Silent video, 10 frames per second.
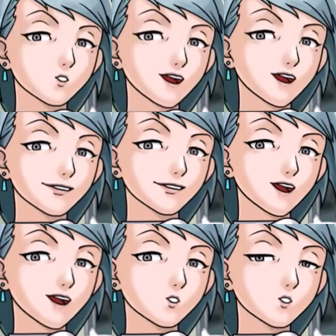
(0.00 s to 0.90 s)
Enough
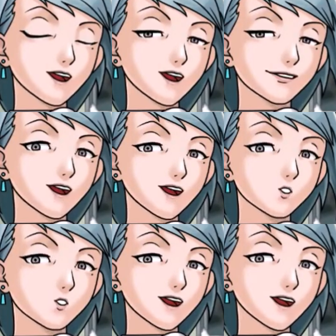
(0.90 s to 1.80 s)
out of you.
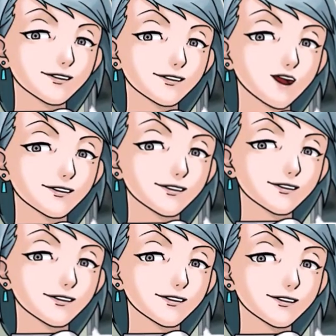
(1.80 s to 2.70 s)
One more
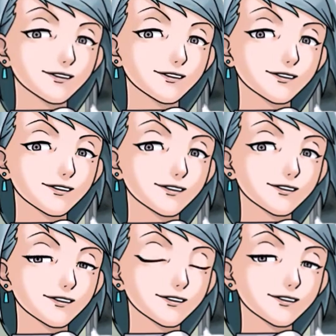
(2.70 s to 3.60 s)
word and you'll get a
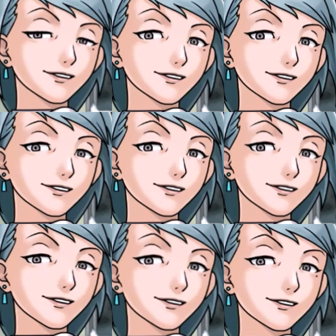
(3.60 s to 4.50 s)
mouthful of
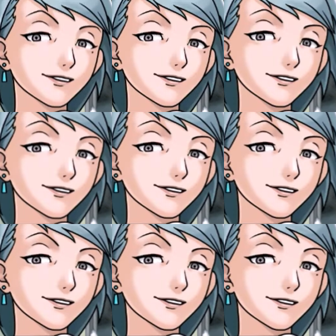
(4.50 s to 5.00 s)
my whip.